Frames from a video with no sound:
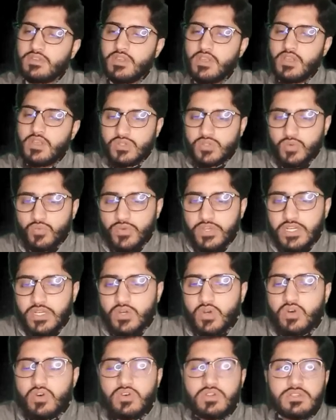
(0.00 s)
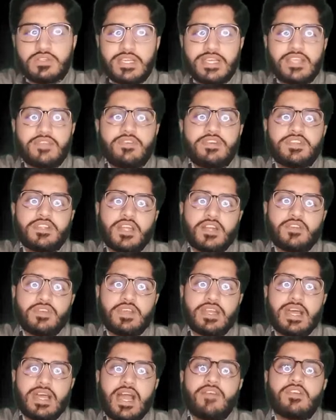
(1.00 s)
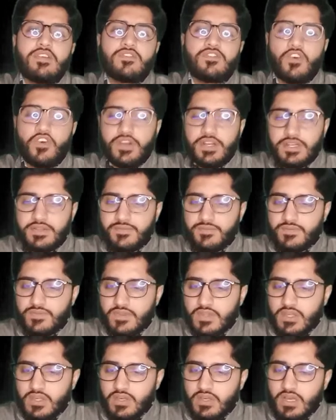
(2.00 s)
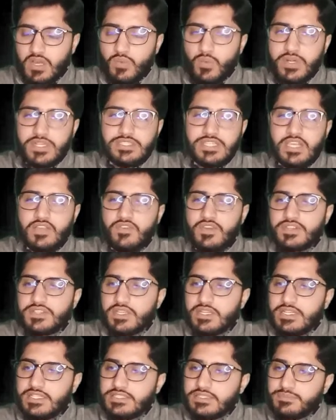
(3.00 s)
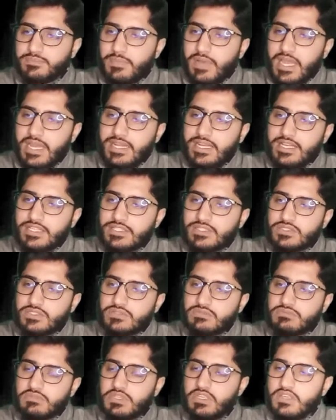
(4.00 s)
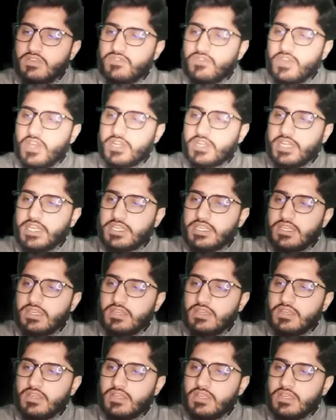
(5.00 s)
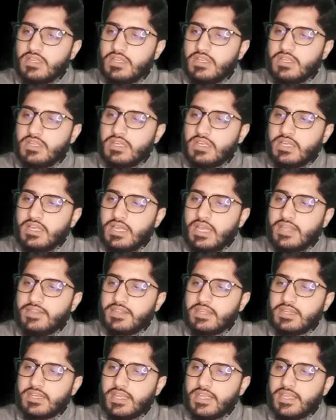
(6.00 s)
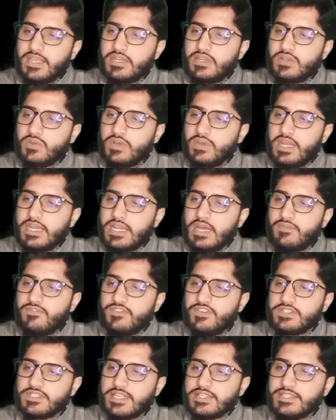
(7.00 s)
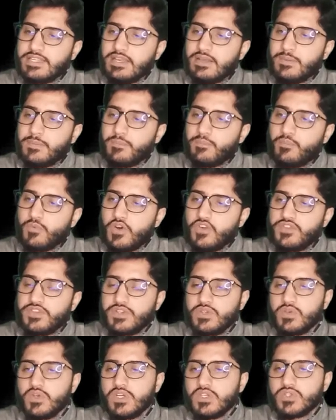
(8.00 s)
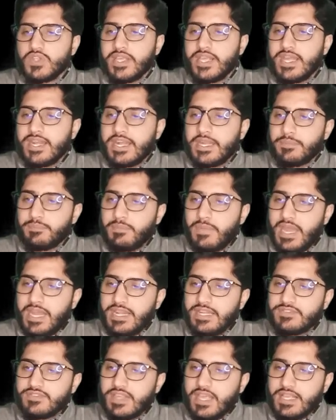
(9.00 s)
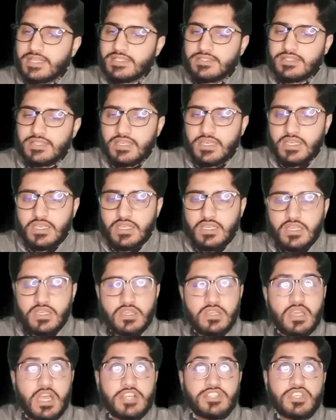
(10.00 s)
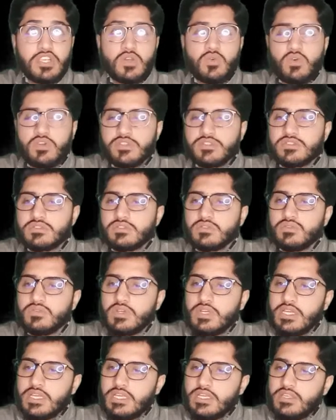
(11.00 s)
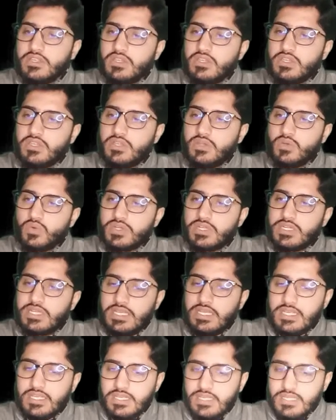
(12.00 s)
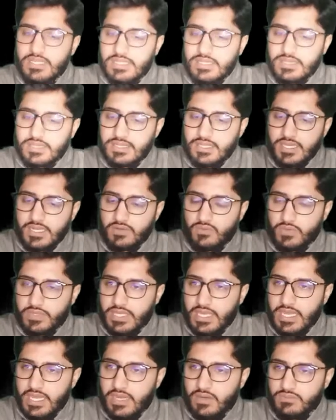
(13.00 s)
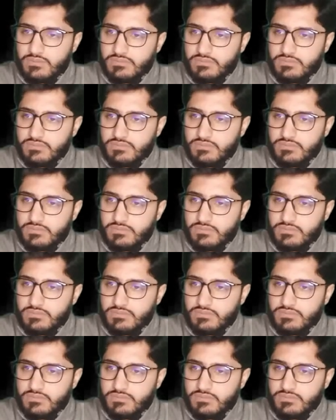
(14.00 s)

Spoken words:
So we know the equation that we are having for it. And what is the equation? It is minus if we are taking as a negative and upwards as a positive. So I can write minus x h equals to ut, then we have